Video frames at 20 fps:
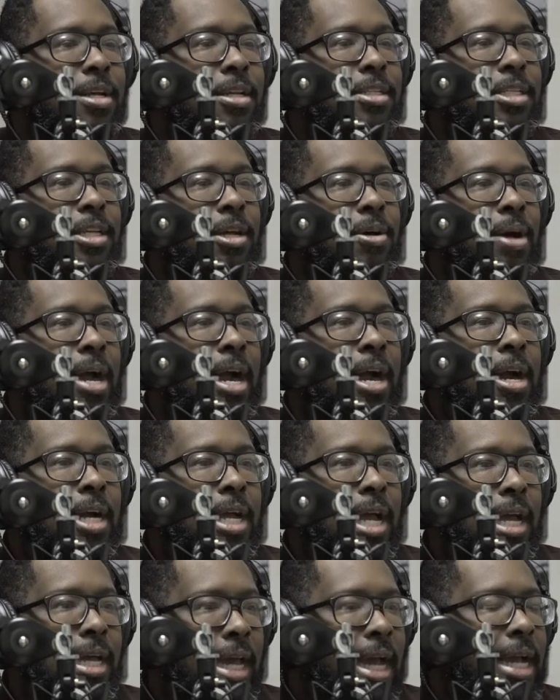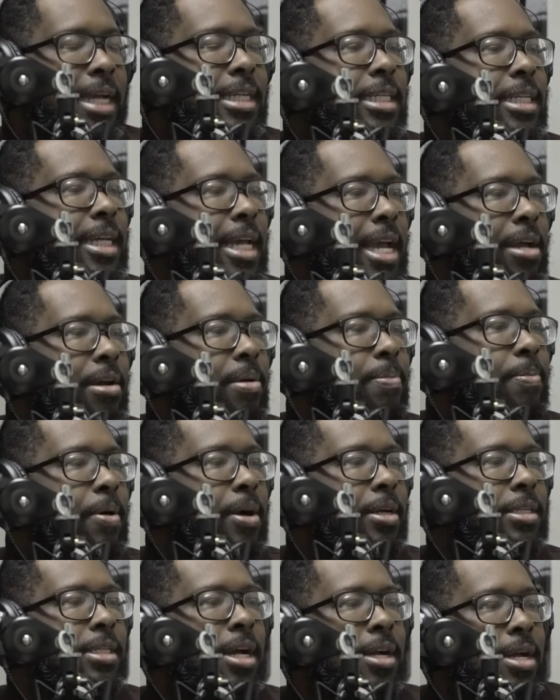So our Caucasian
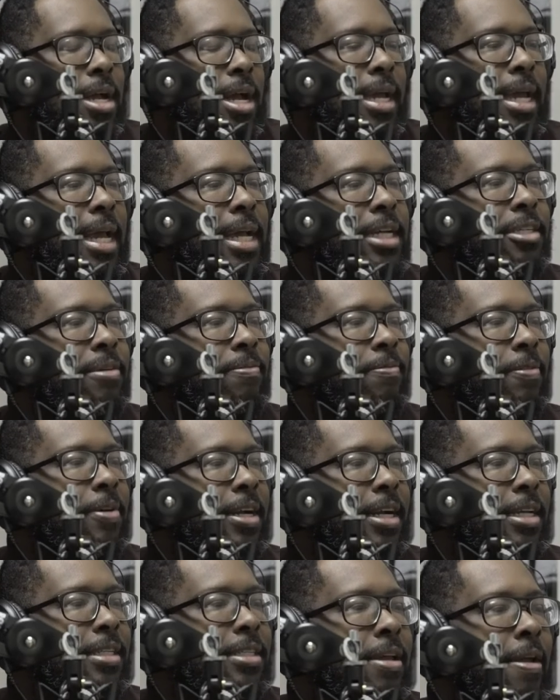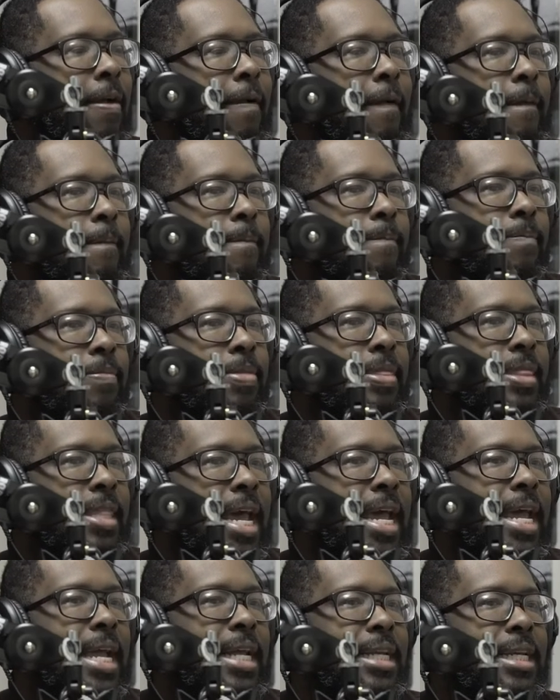counterparts, our Caucasian friends,
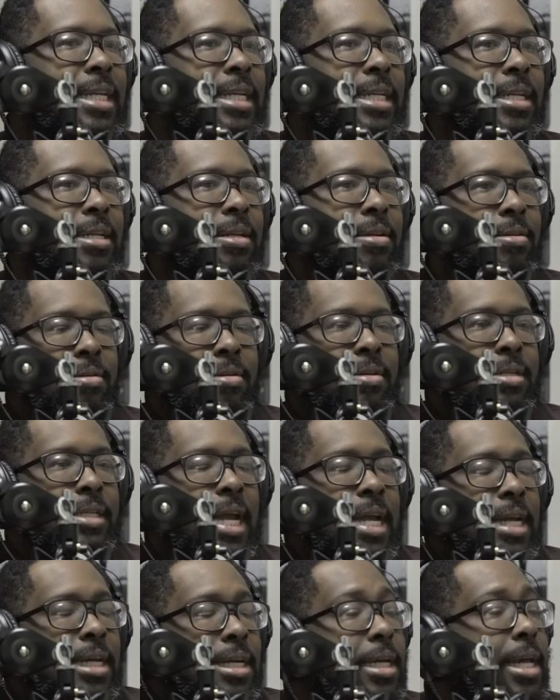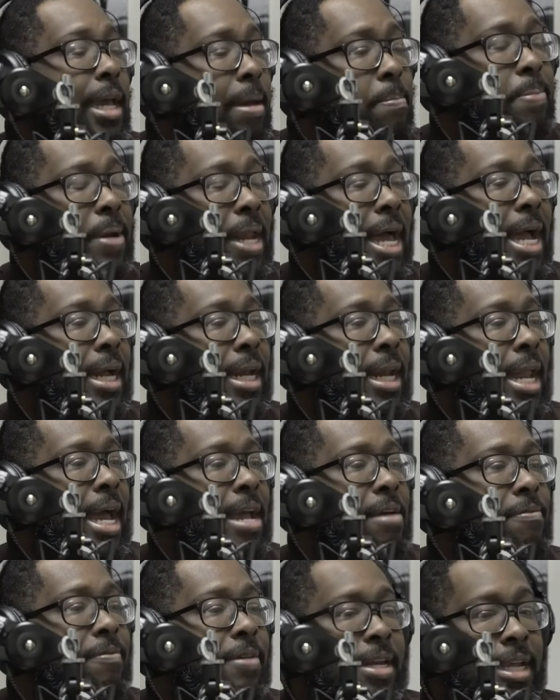they they look at black
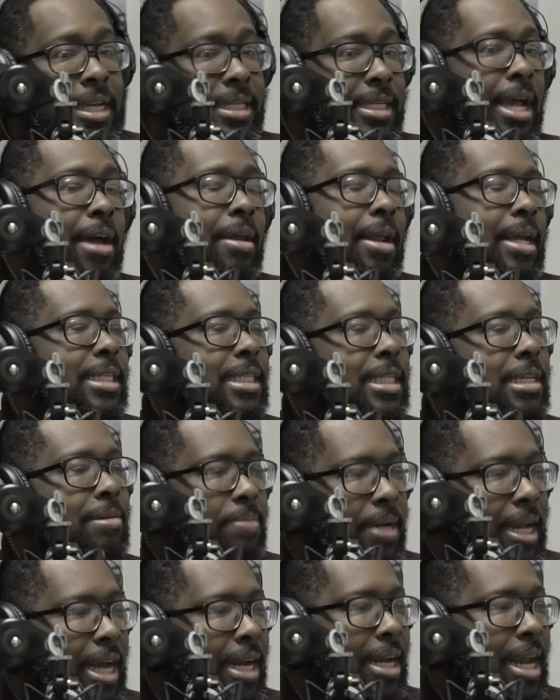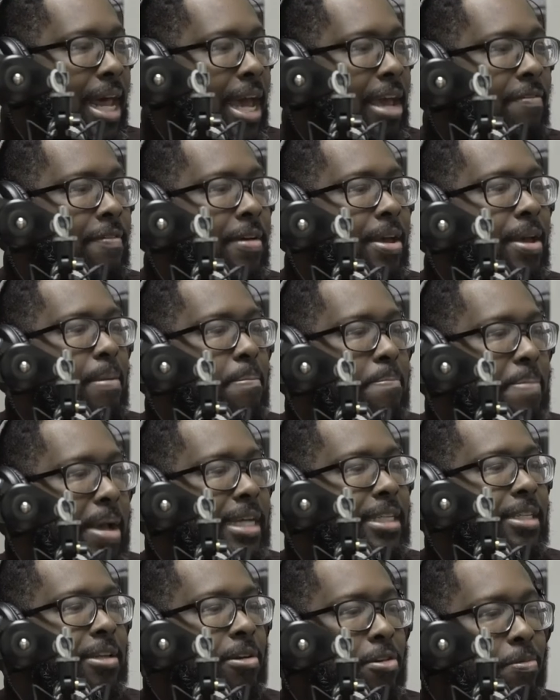life and that's how they see black life
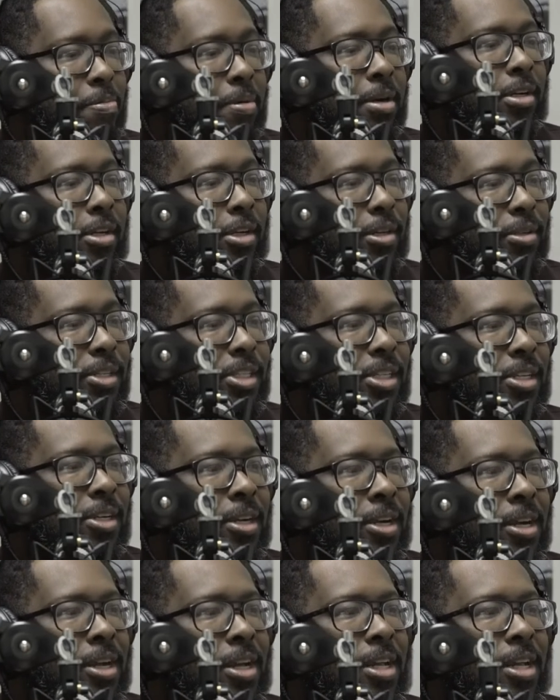based on a producer